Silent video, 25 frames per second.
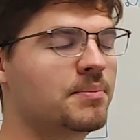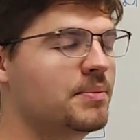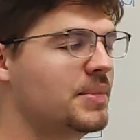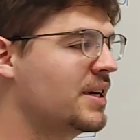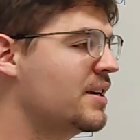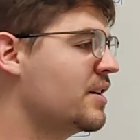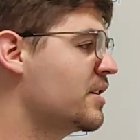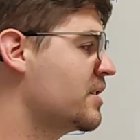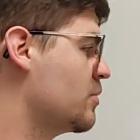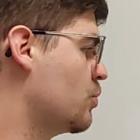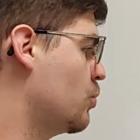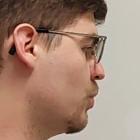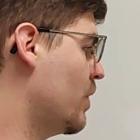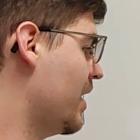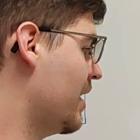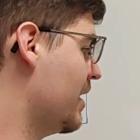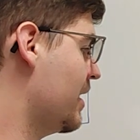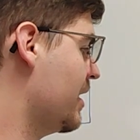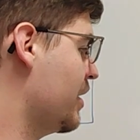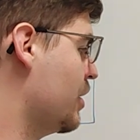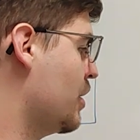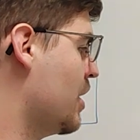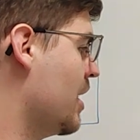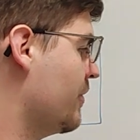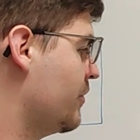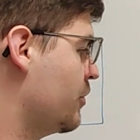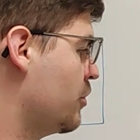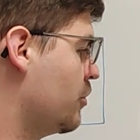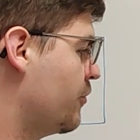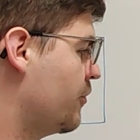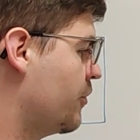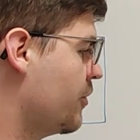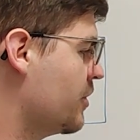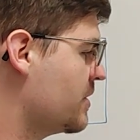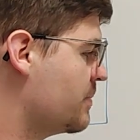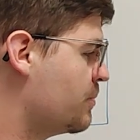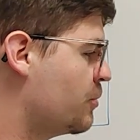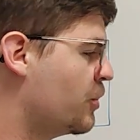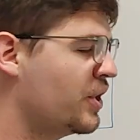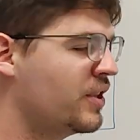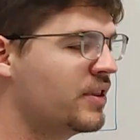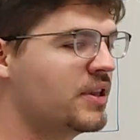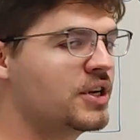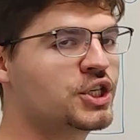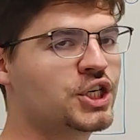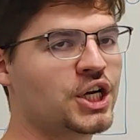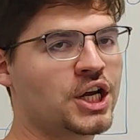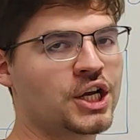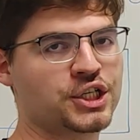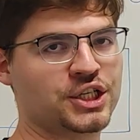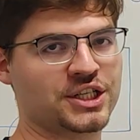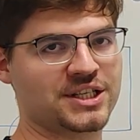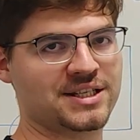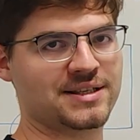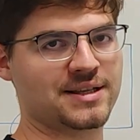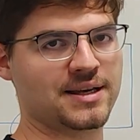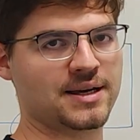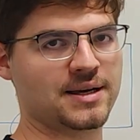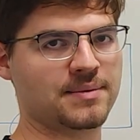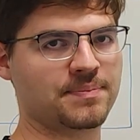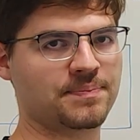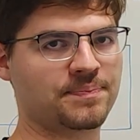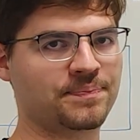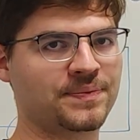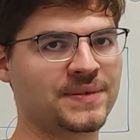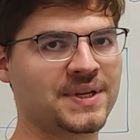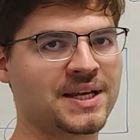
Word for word: because, well, you have to first bring the charges there.